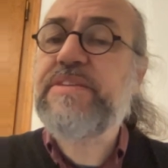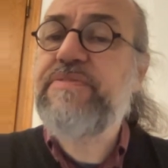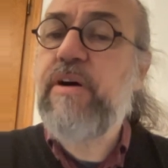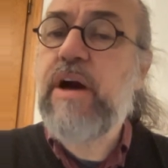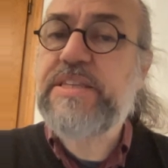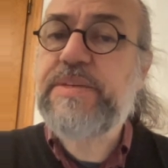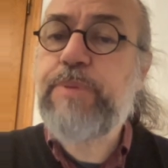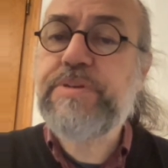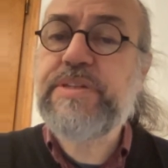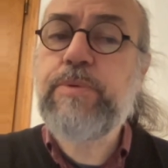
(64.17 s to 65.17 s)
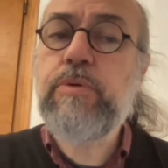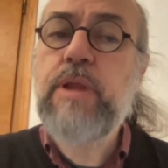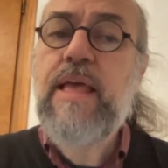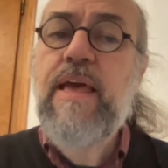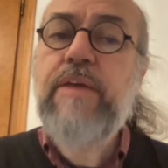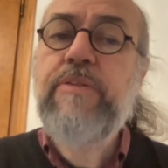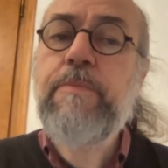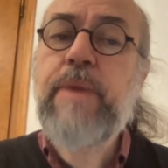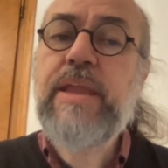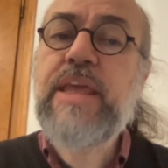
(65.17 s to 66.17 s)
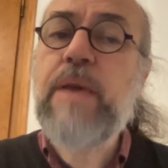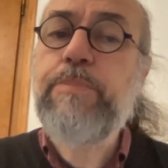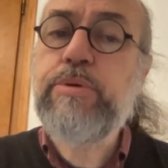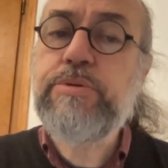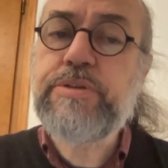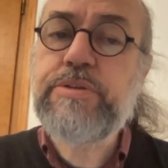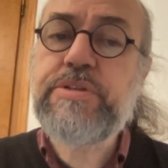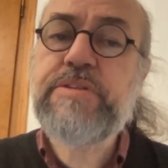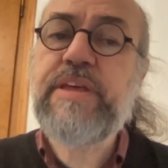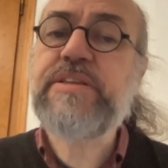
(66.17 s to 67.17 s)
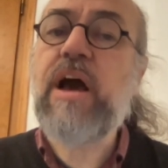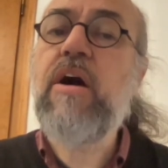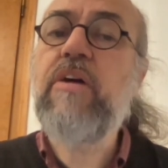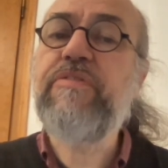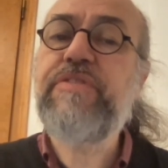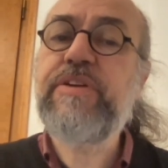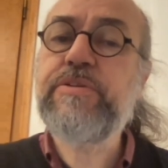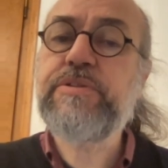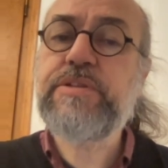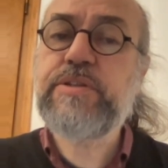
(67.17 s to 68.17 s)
far as possible, the many abuses that are feared